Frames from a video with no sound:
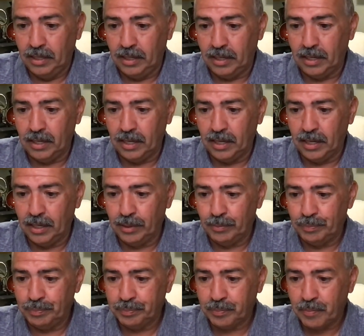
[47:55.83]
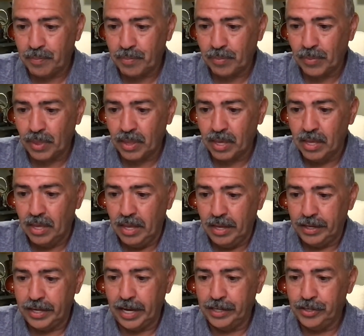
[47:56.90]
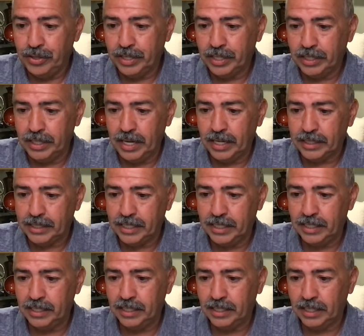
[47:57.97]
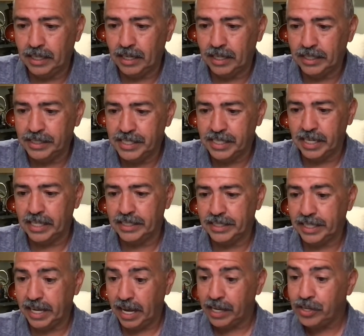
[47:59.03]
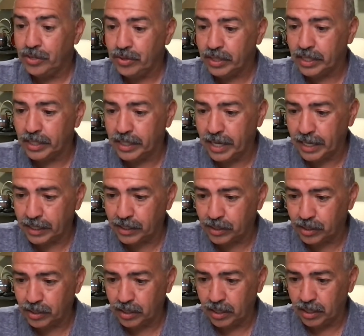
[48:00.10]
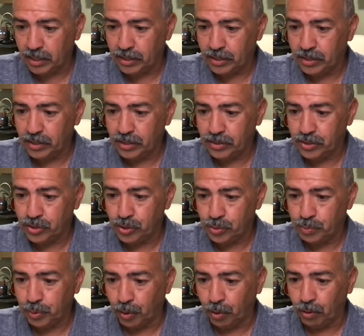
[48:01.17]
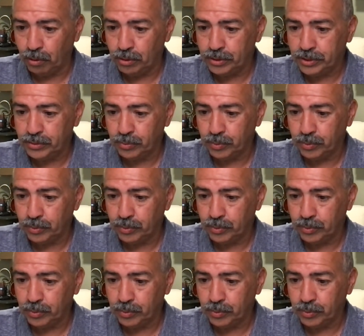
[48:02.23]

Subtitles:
Can you connect? It says, can you connect 2 poles